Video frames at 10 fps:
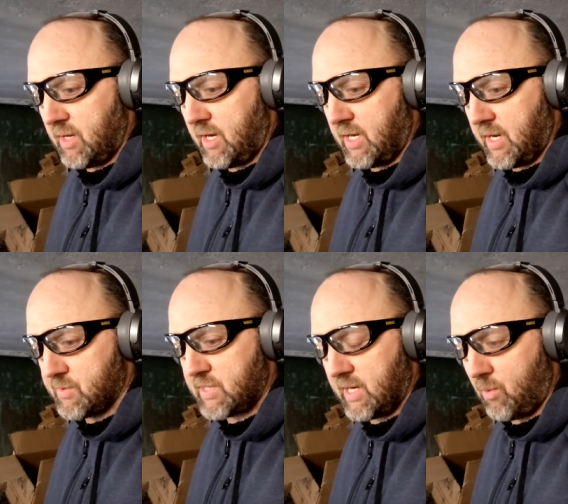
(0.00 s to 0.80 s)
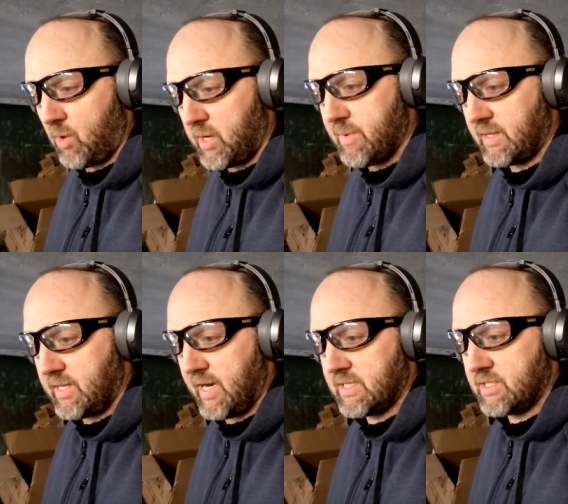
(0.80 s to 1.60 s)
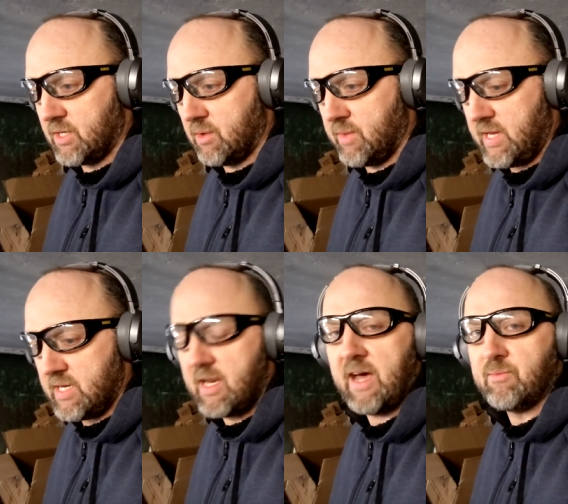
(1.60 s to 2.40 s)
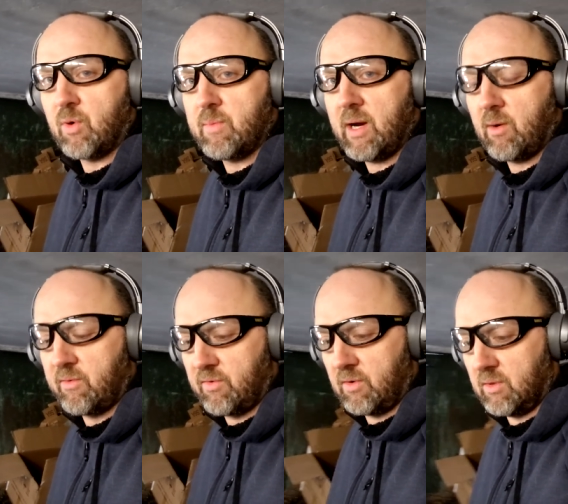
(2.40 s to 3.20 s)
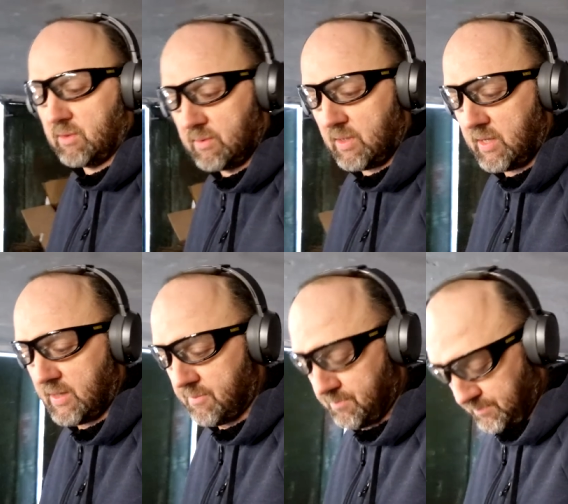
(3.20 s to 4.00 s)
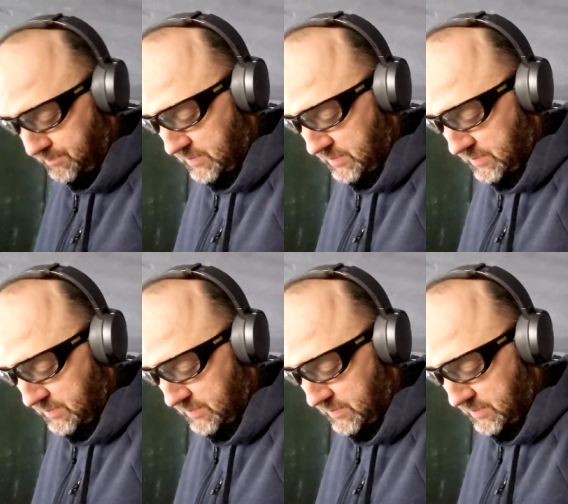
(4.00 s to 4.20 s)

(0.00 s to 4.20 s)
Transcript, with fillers: And I was kind of worried about that, so they did have more powerful, um,